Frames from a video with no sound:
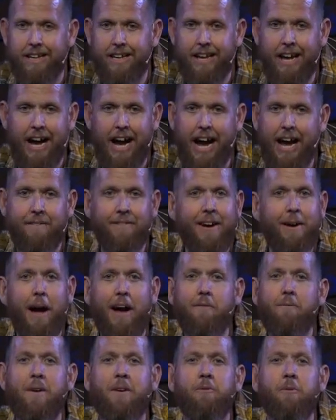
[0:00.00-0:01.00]

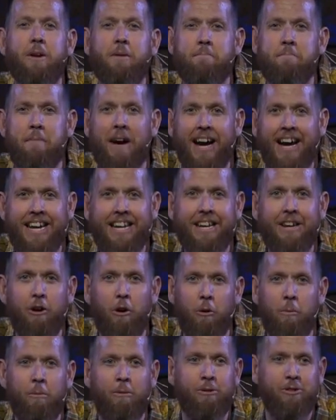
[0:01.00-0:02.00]
I've been reminded
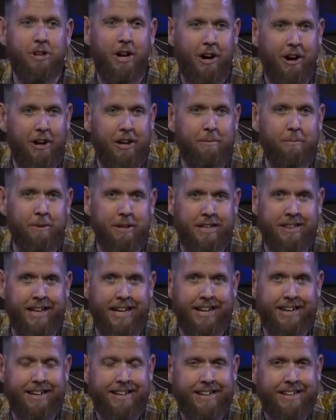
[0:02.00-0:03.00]
almost audibly,
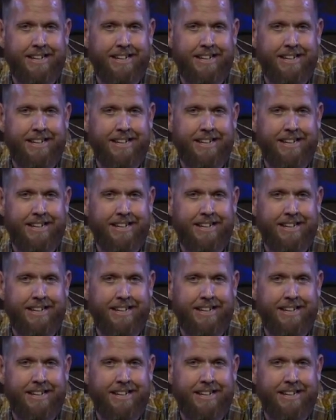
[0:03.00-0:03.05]
like,